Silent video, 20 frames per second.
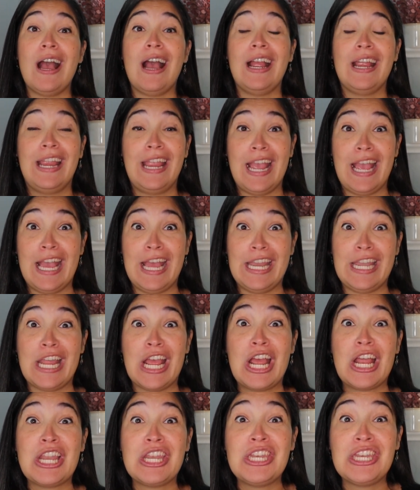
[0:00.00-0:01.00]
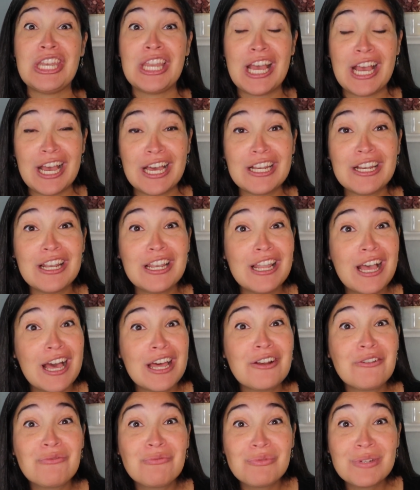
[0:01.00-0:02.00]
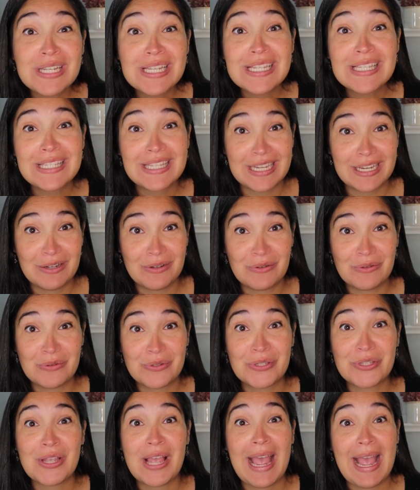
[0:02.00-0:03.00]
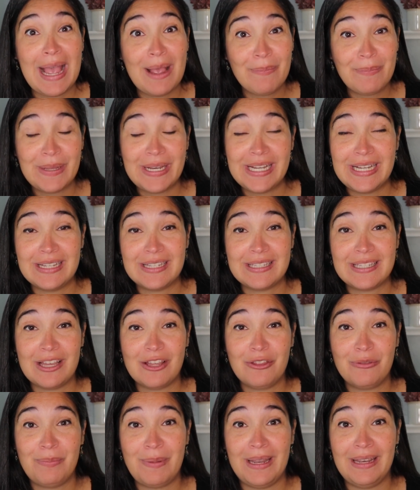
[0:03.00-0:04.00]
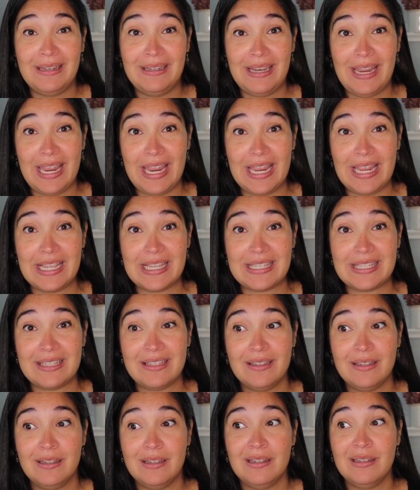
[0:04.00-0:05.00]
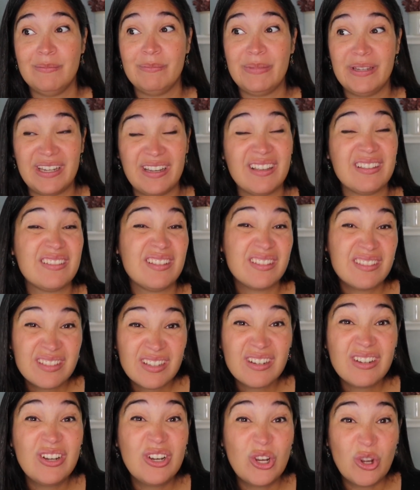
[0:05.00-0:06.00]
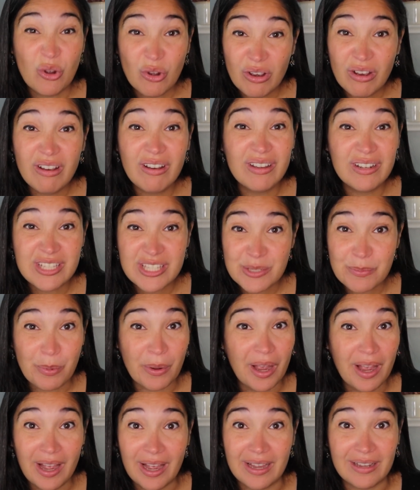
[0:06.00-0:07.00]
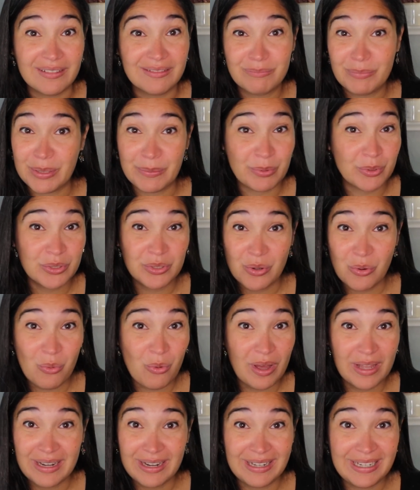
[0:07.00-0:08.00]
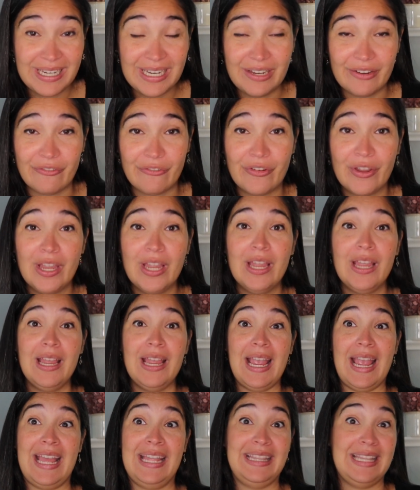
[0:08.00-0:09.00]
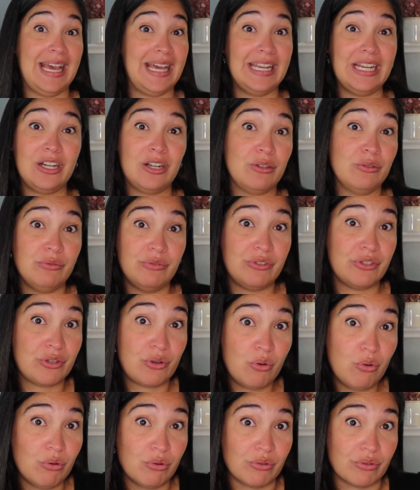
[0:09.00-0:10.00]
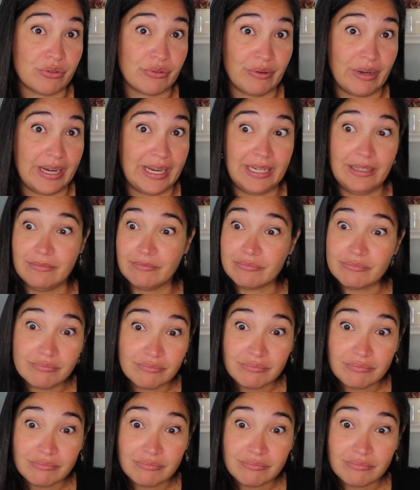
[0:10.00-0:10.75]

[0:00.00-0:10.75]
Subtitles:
Again, not a lot of resales happening in Southbend Lakes because it's a good spot. People don't want to leave. And that includes schools, right?